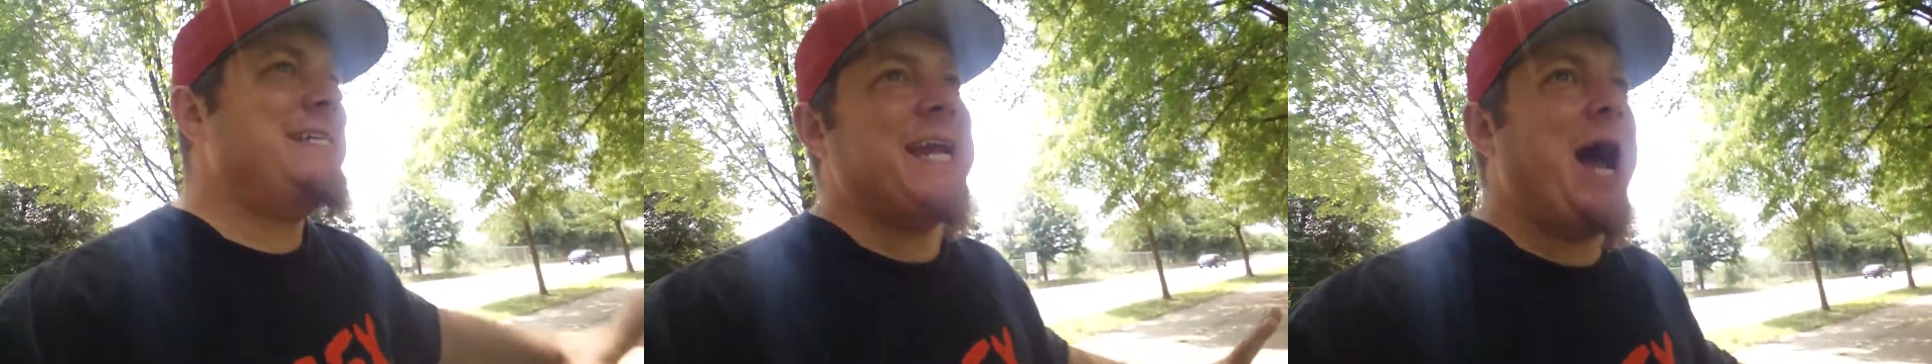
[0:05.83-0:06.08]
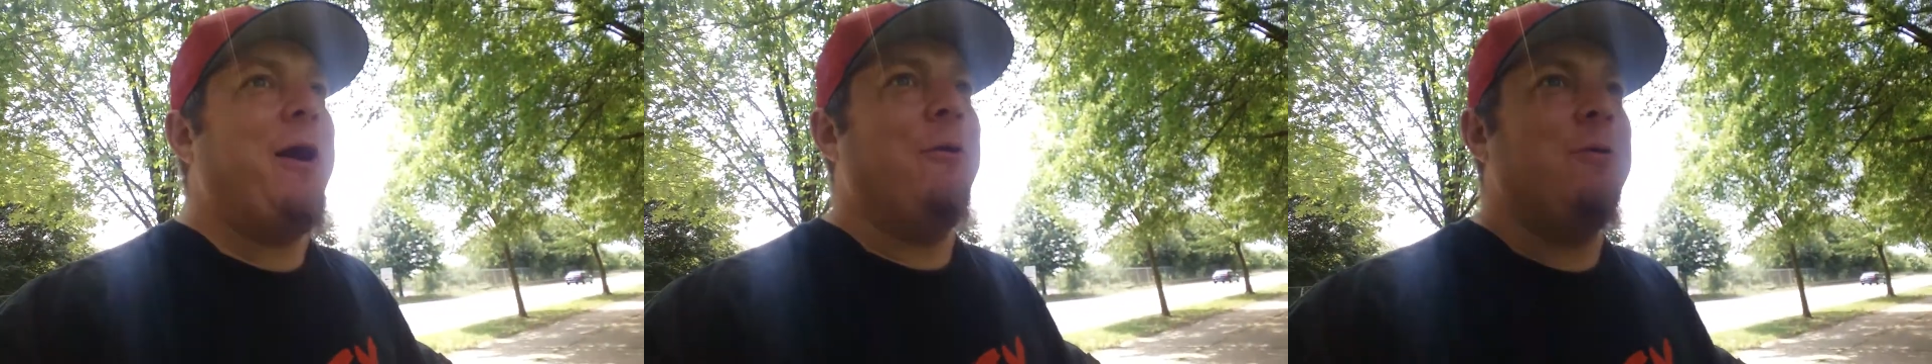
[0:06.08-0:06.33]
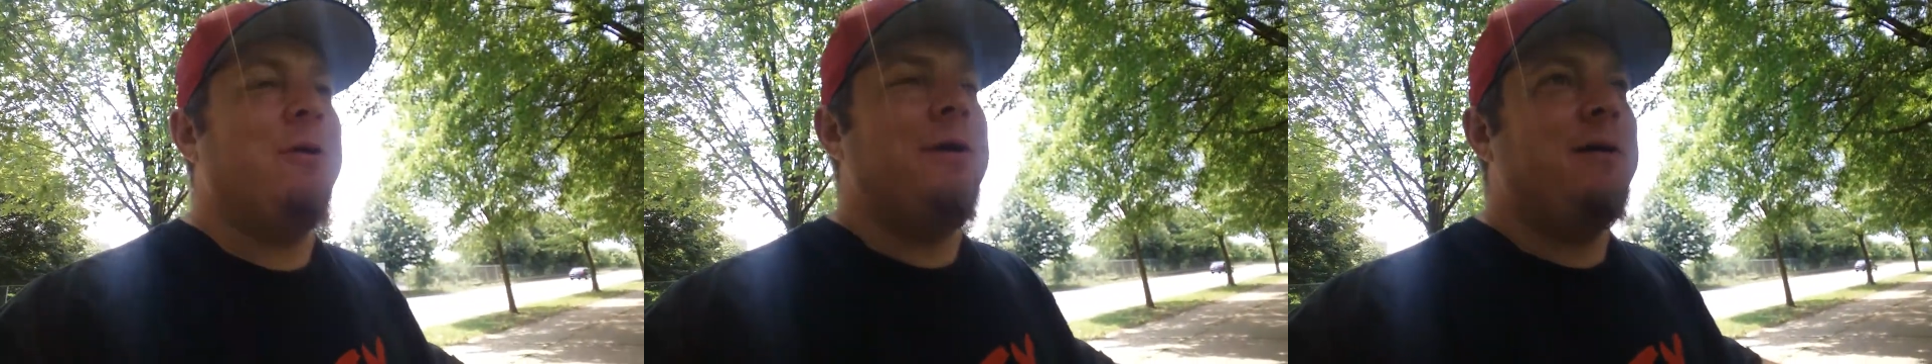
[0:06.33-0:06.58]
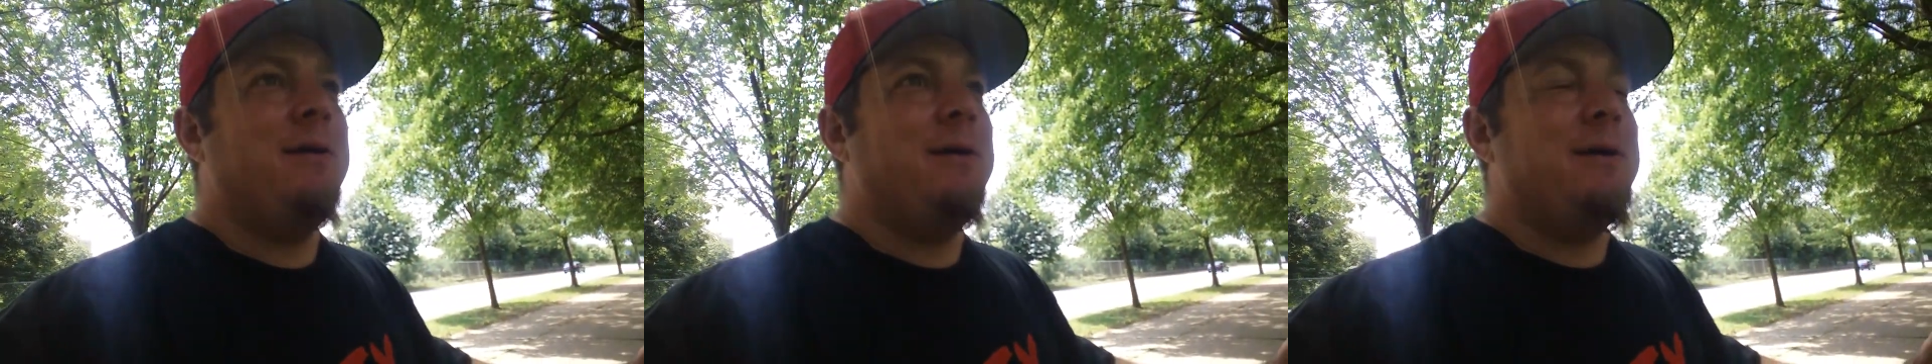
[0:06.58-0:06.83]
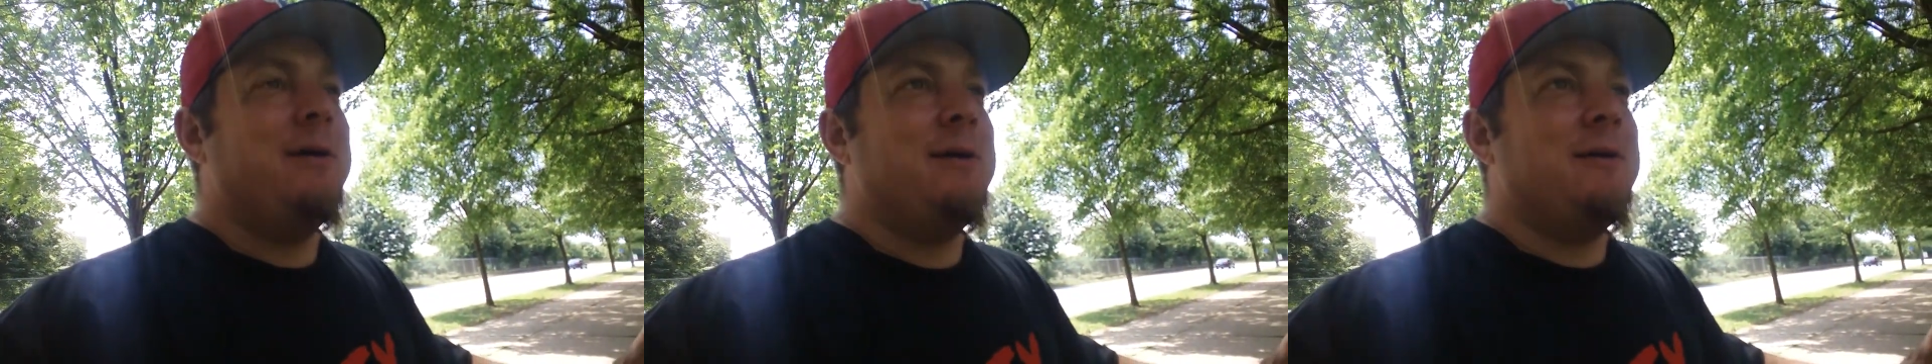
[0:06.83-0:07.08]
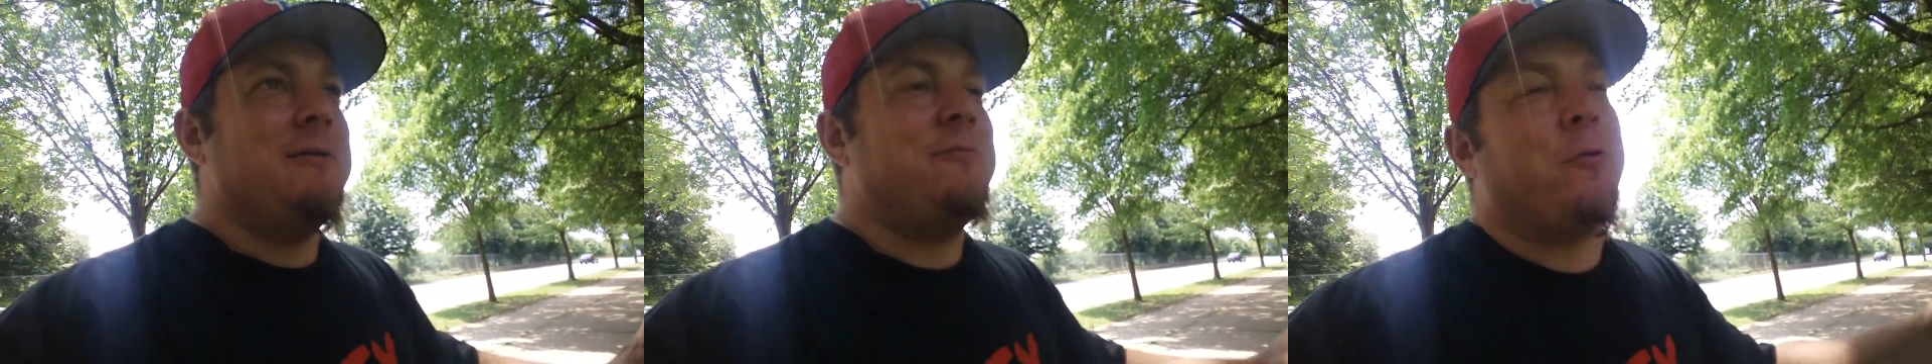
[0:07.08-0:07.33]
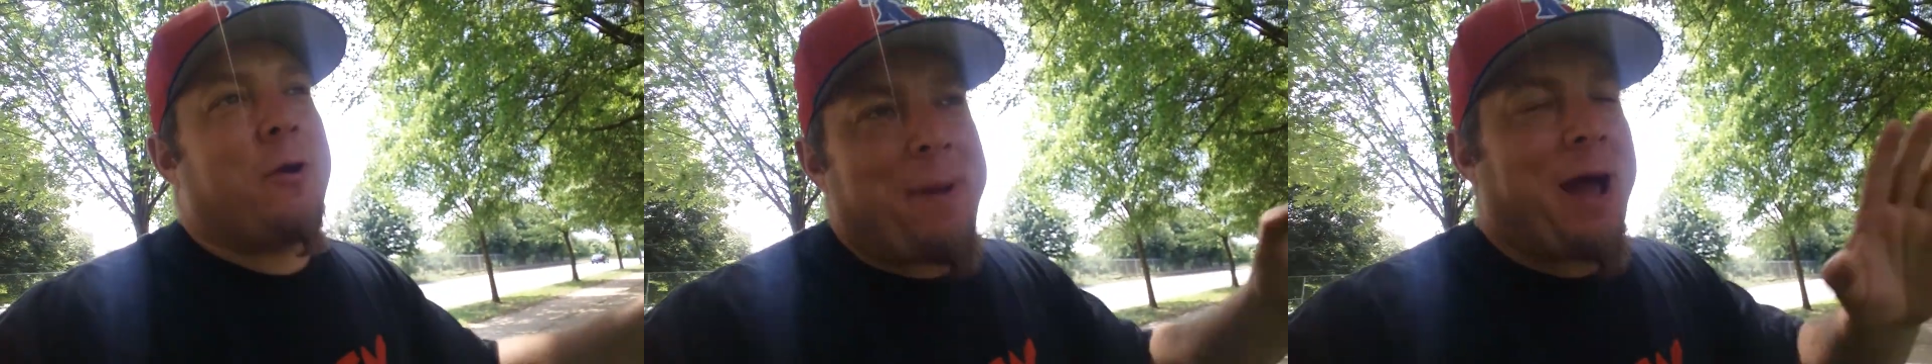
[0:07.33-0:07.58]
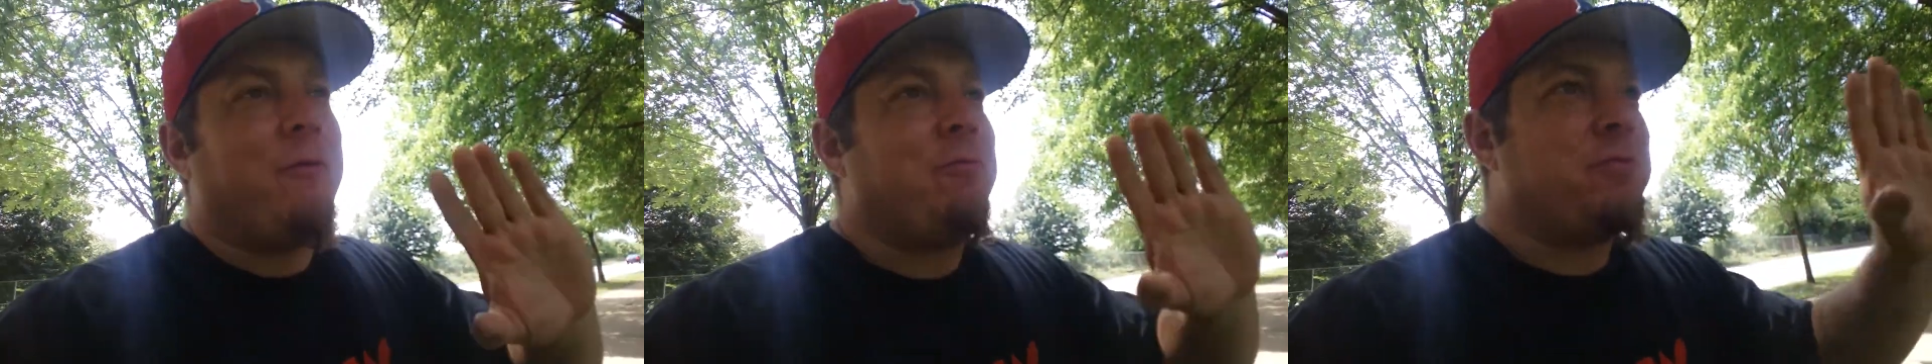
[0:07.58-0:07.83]
show for
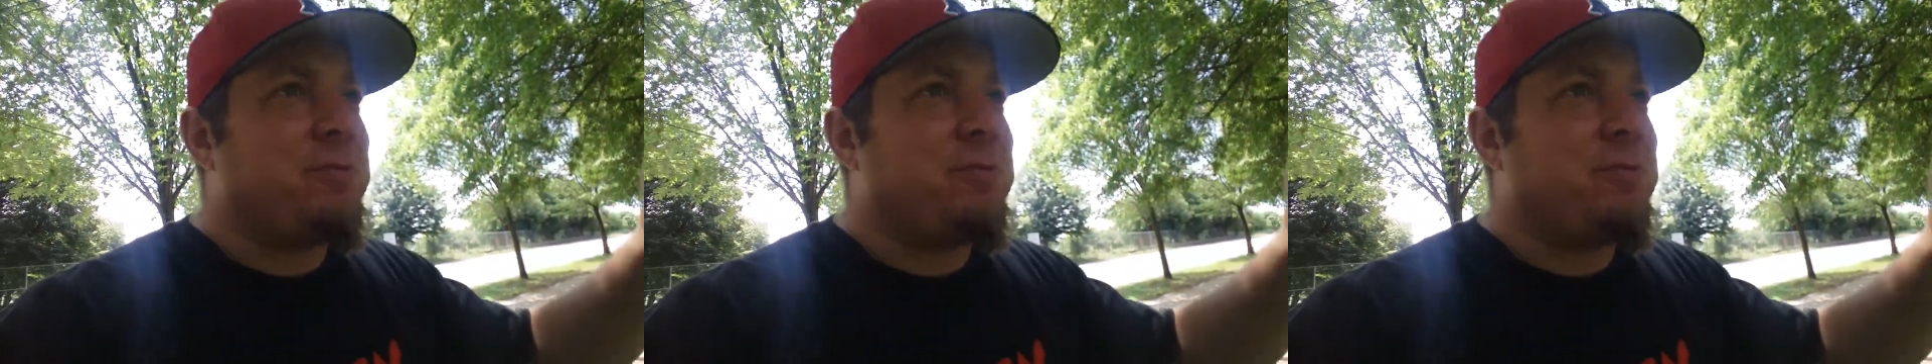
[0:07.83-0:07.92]
about